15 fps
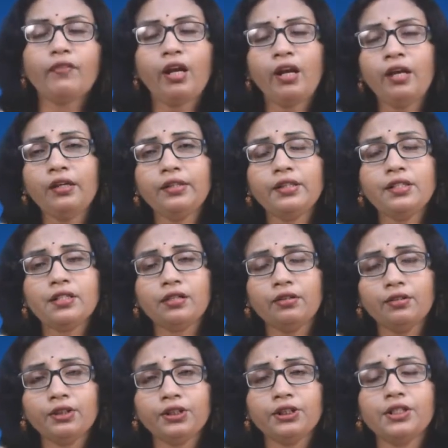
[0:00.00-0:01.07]
and his
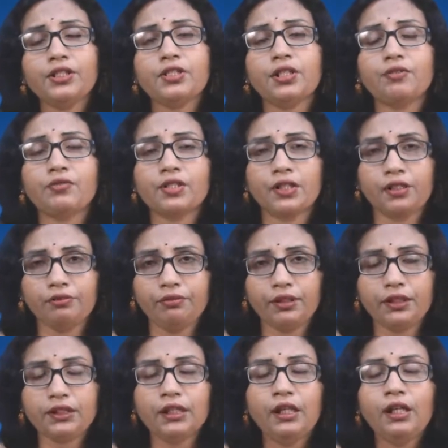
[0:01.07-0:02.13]
conditions of
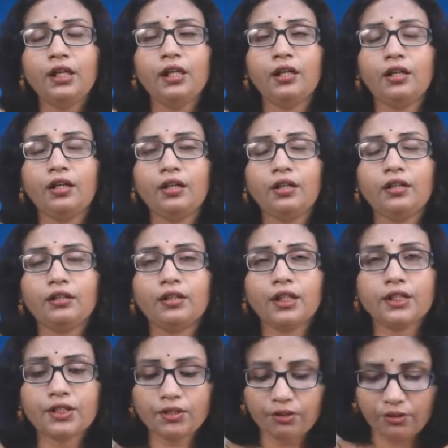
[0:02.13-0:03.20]
service
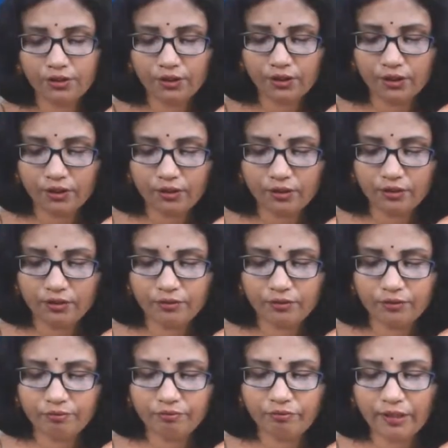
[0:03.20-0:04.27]
does not
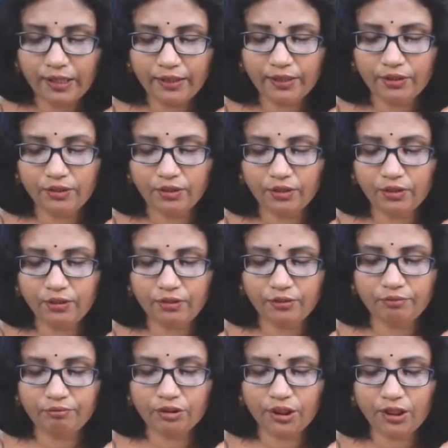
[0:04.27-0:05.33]
varied
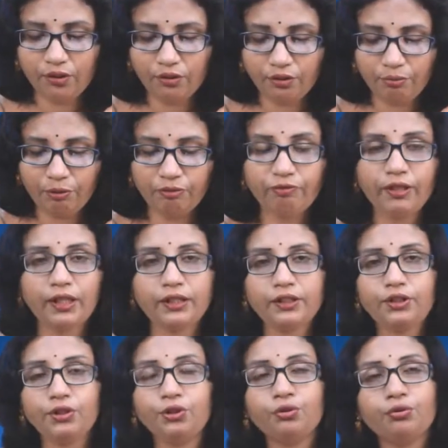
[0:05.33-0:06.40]
shall not be
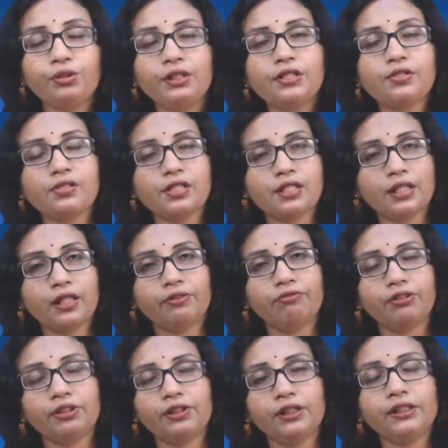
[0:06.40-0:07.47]
varied to his
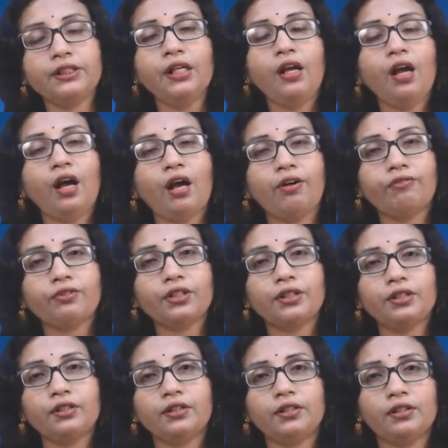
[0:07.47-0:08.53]
disadvantage
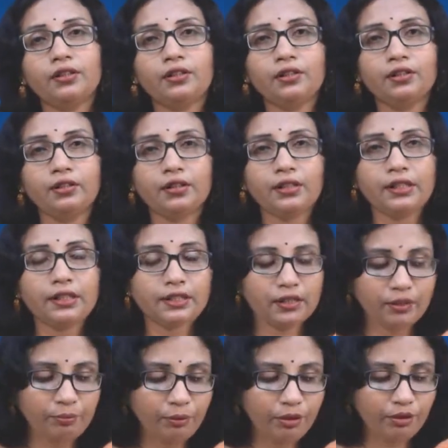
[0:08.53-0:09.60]
after his
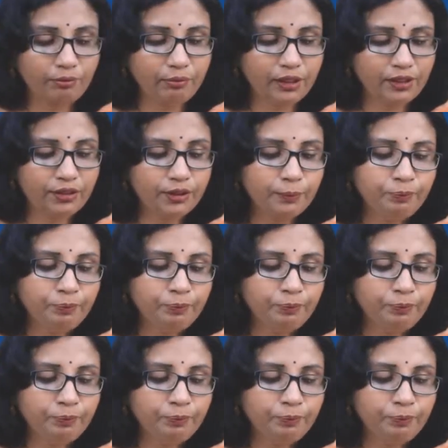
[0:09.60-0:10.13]
appointment.